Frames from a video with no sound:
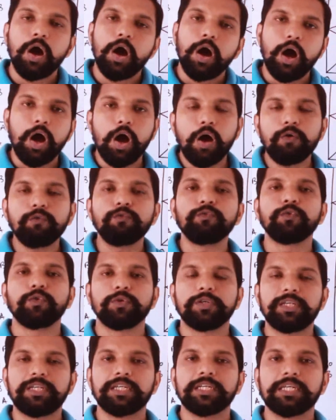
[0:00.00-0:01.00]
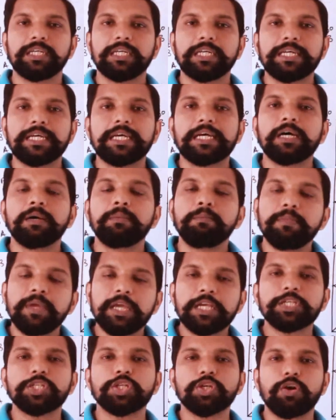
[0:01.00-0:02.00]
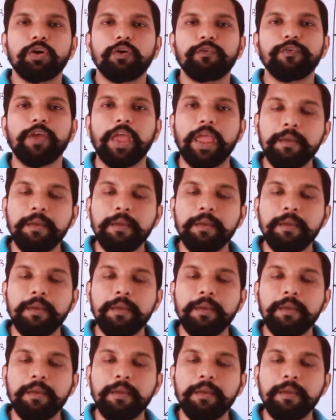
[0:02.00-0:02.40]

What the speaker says: how would a mixture of